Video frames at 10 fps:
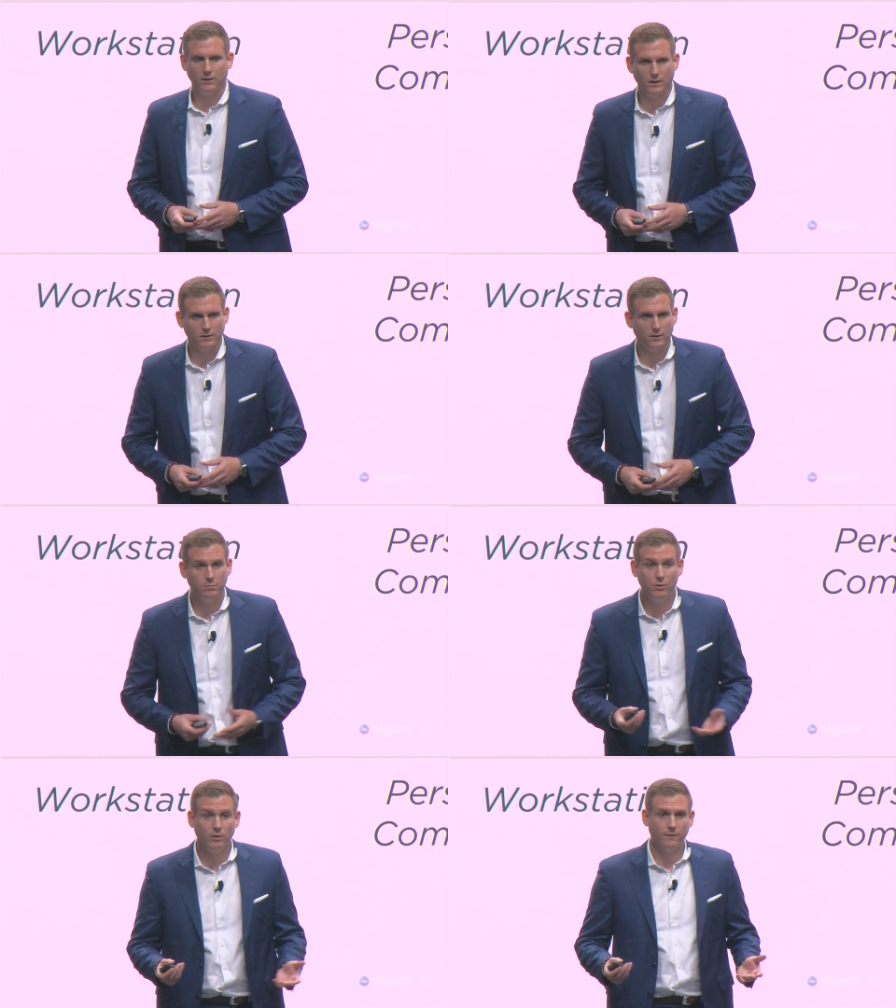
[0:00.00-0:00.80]
in
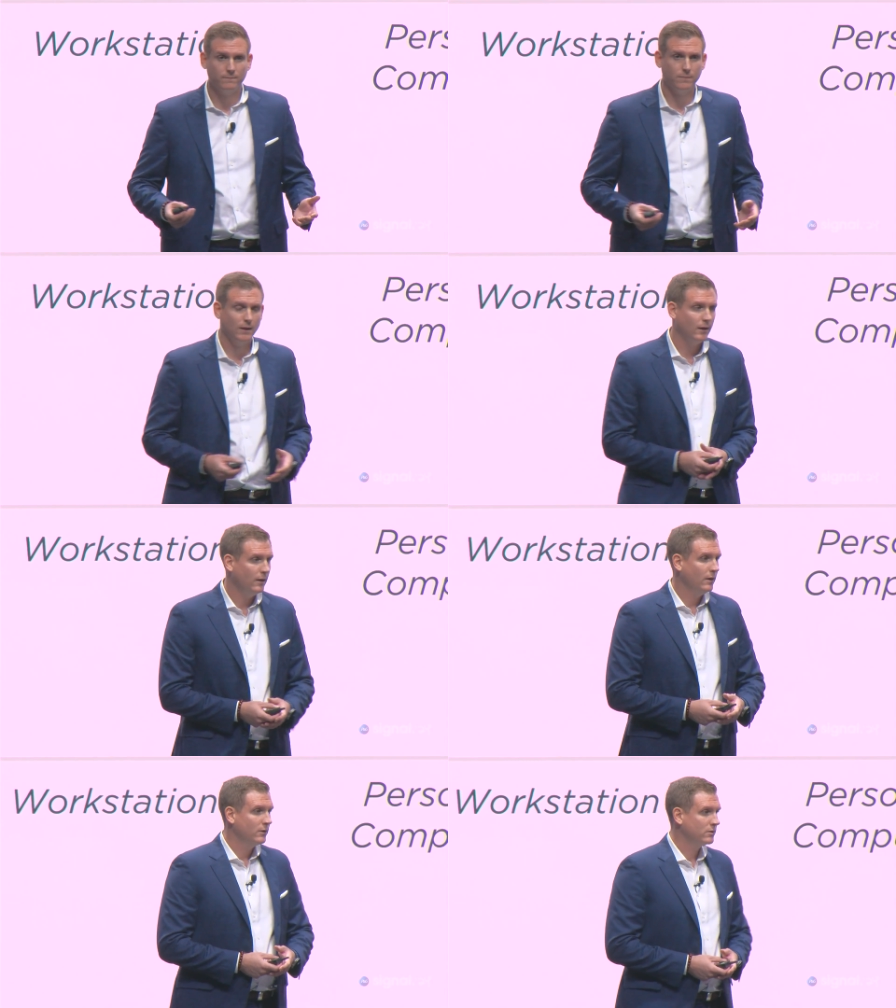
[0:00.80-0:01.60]
computing.
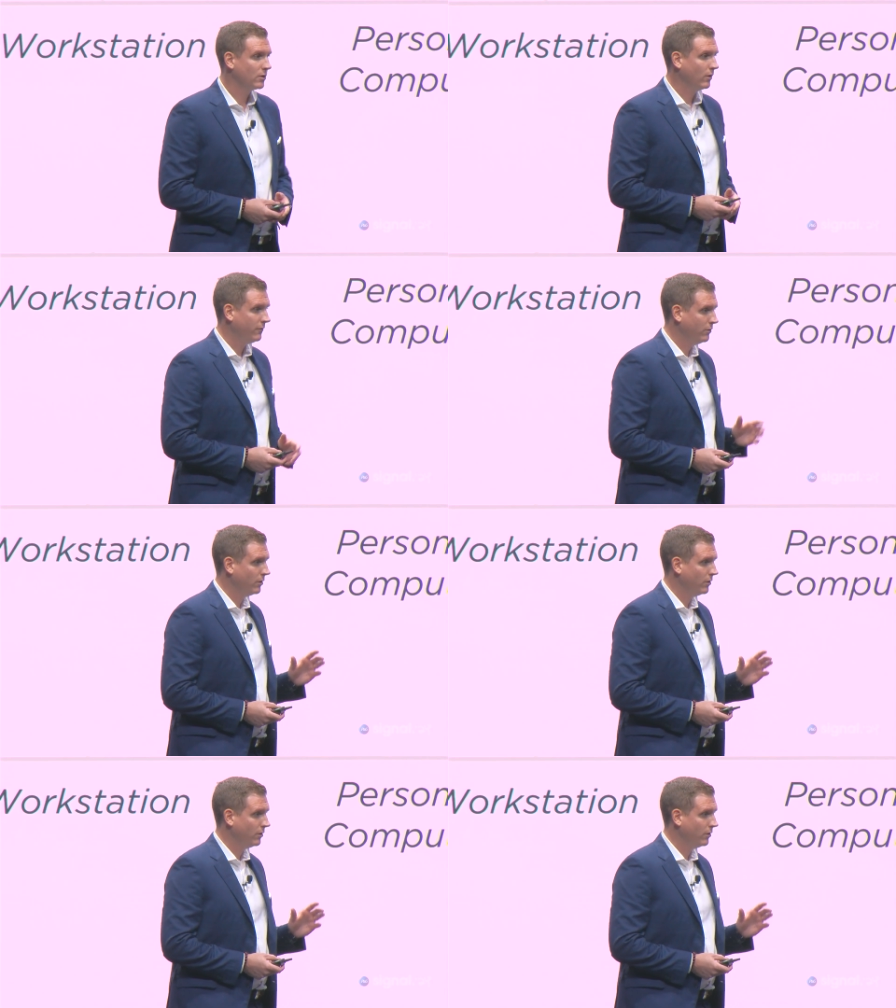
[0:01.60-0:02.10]
So if you